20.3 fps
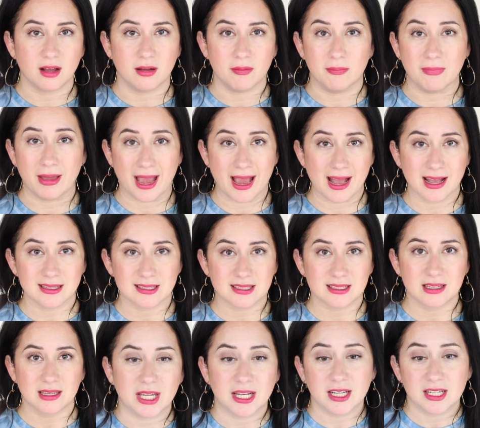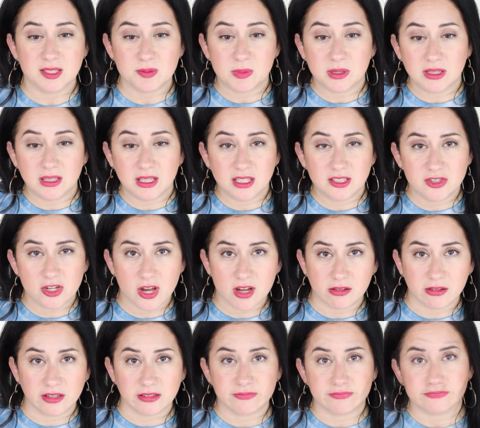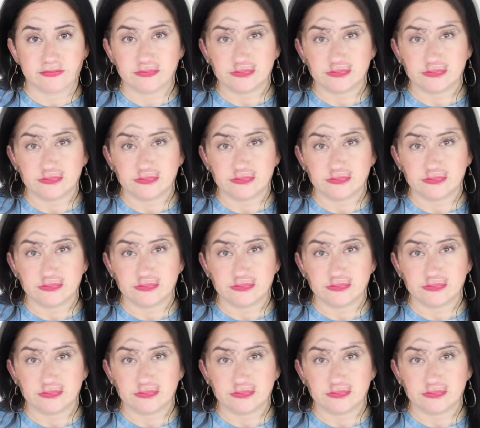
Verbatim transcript: a mask. And I smelled like chocolate.